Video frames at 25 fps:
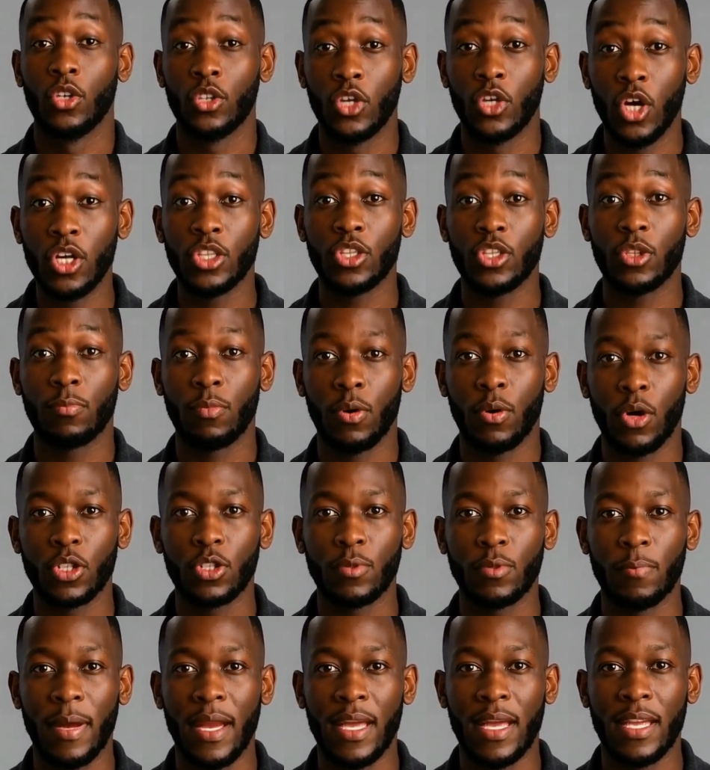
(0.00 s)
nurture
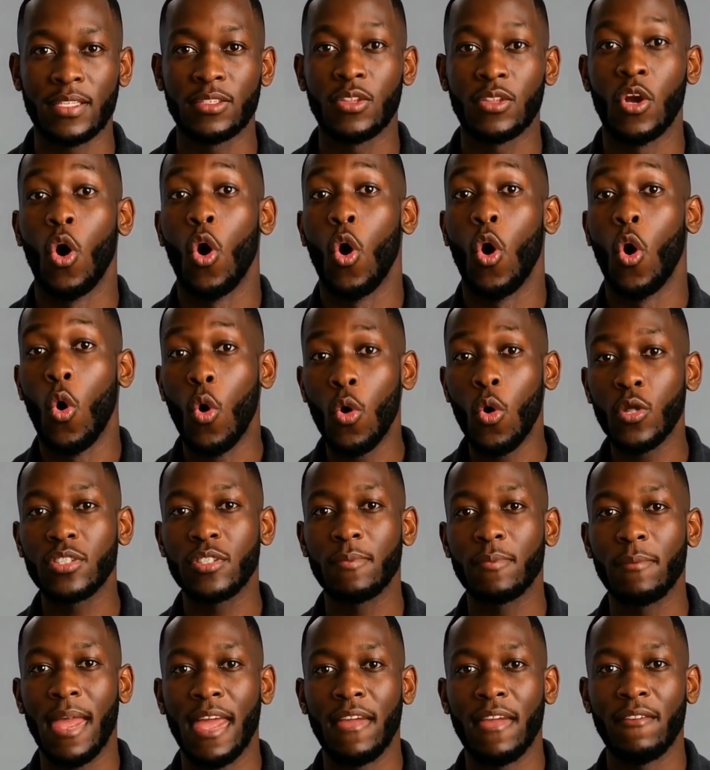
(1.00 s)
prospects,
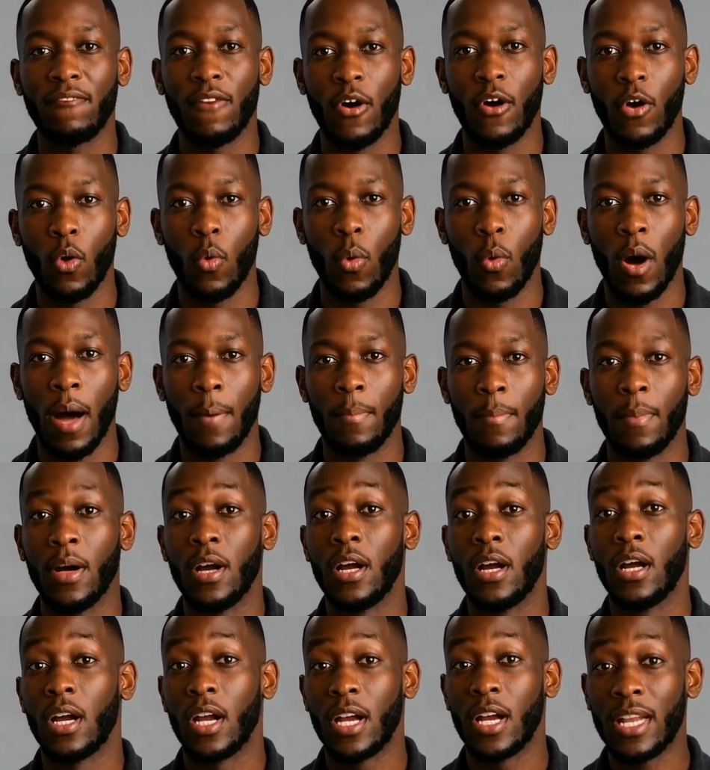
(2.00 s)
automate follow-up,
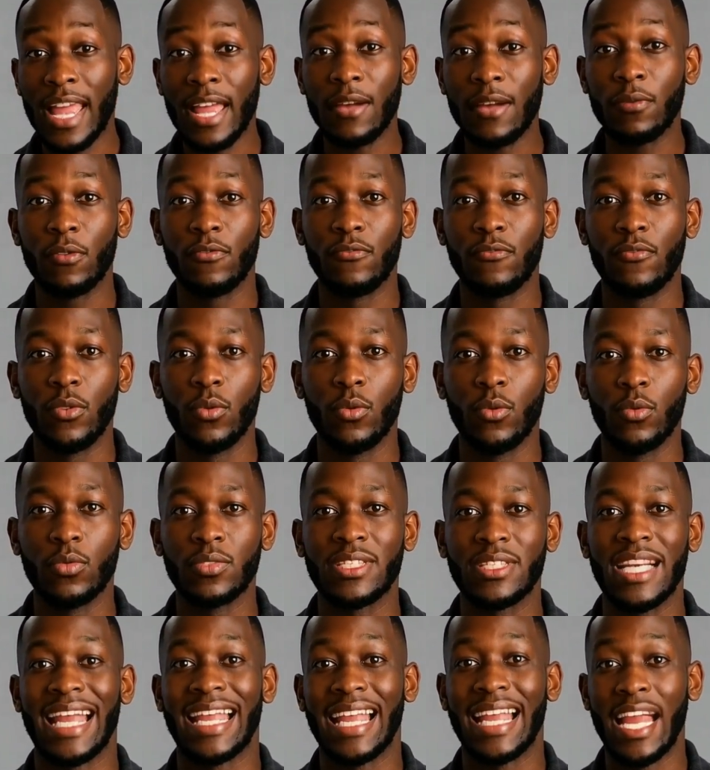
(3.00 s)
collect
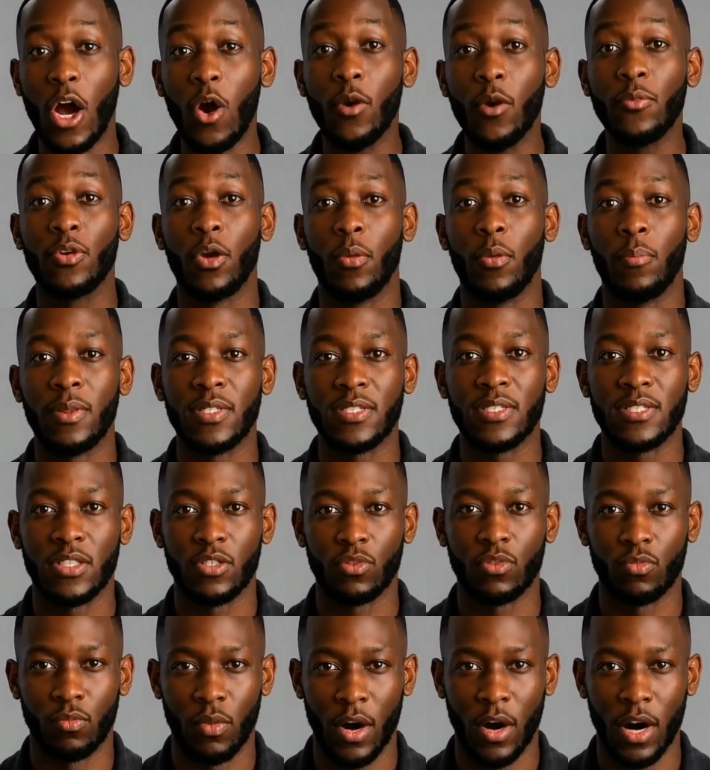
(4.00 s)
reviews, and help your
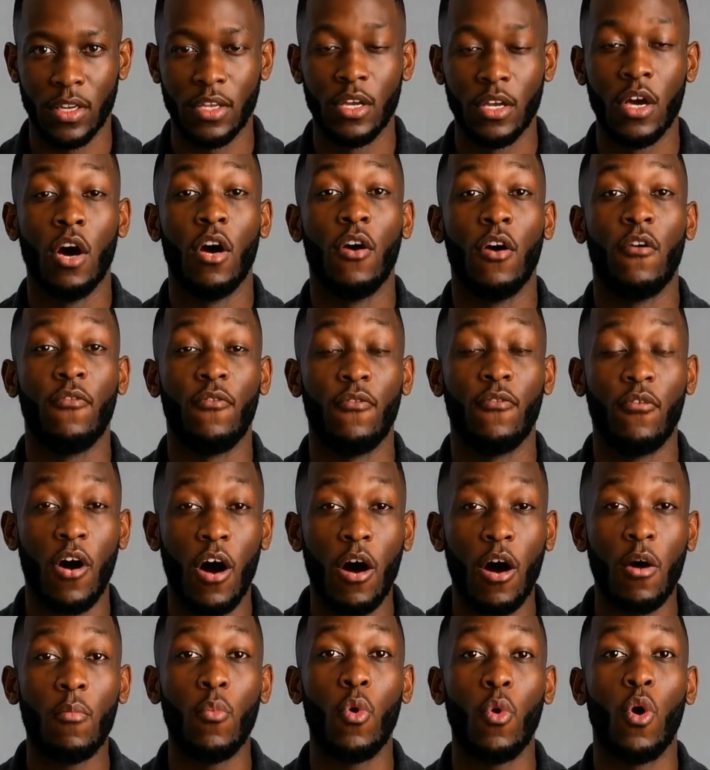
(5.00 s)
business run
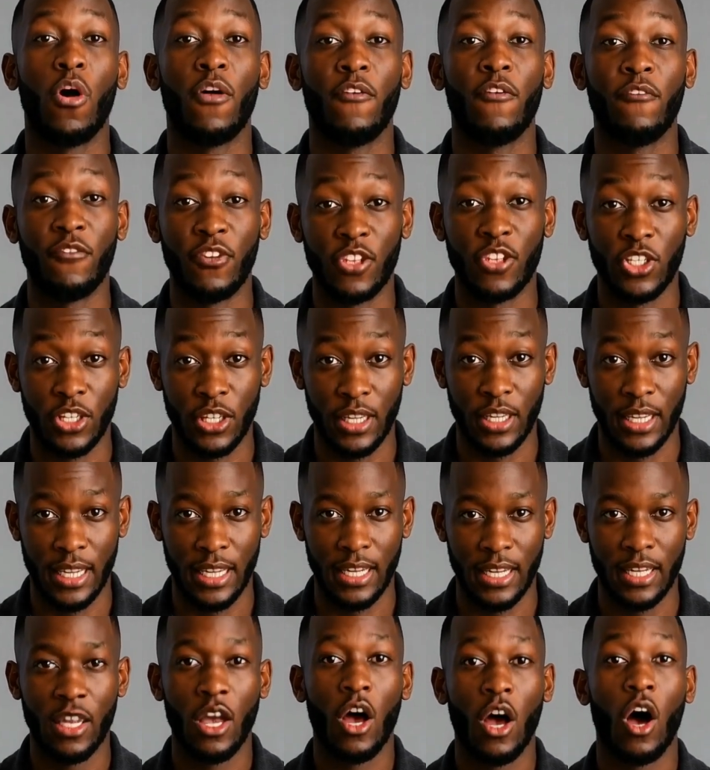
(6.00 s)
far more
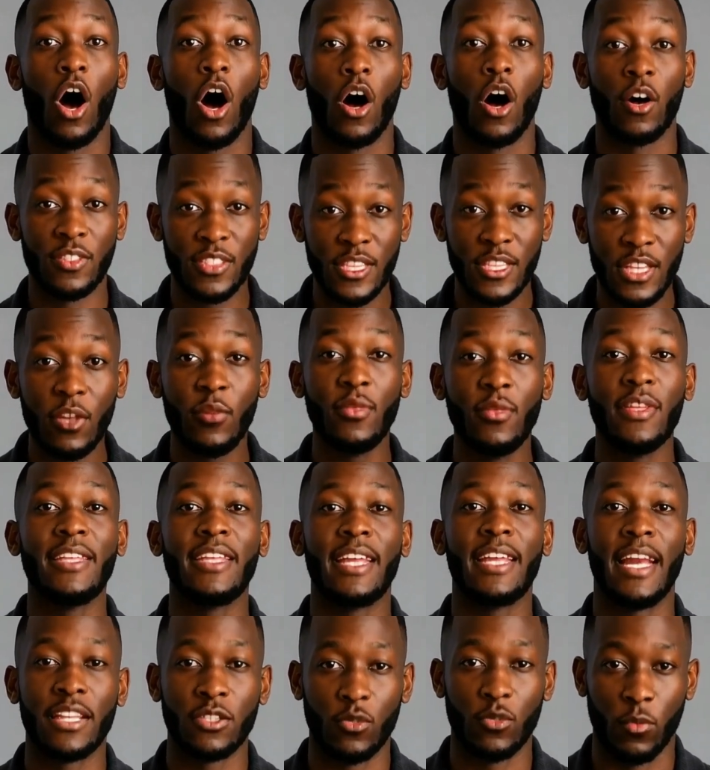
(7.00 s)
efficiently. I'll see you in the
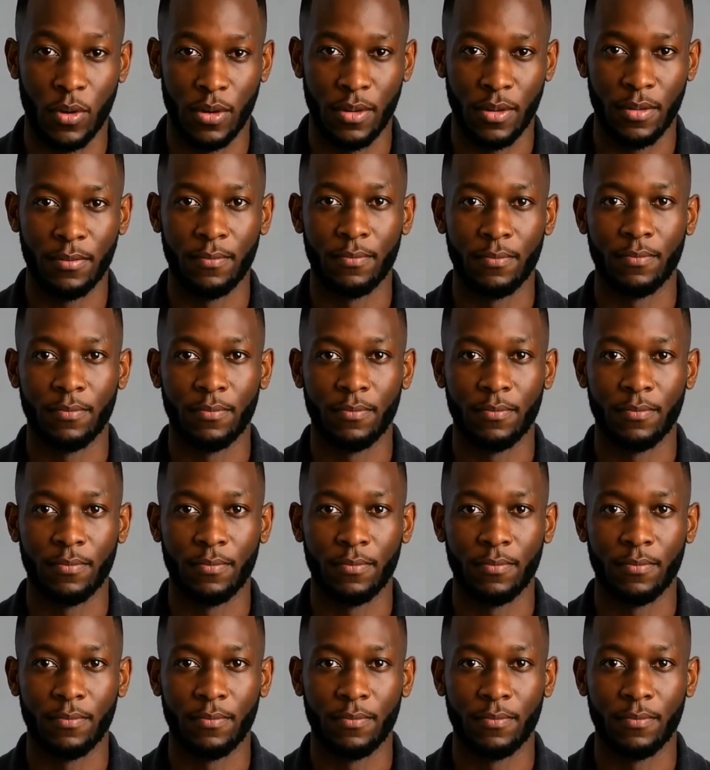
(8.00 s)
next one.